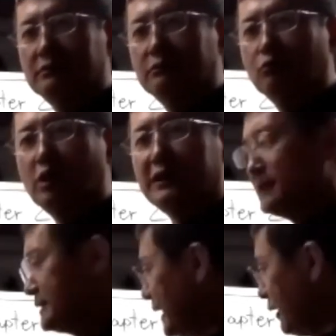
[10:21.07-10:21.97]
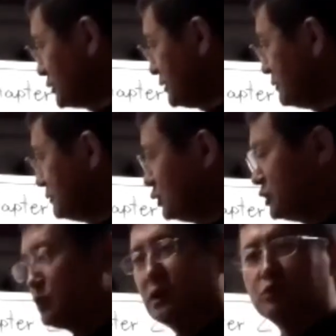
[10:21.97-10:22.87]
When in doubt,
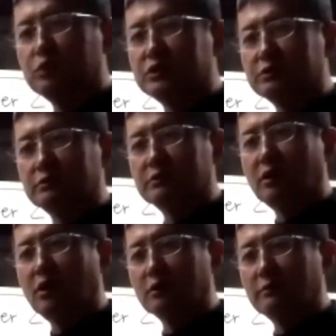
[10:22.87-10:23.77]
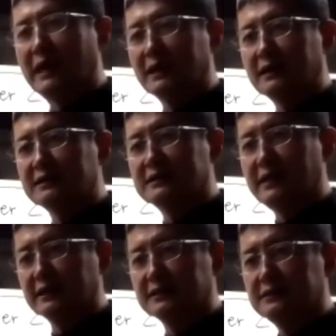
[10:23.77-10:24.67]
which one would you automatically
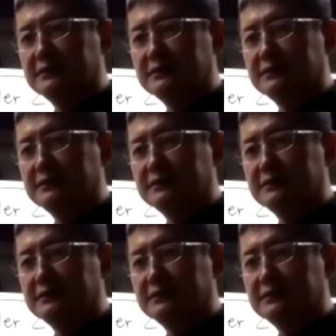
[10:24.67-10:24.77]
select?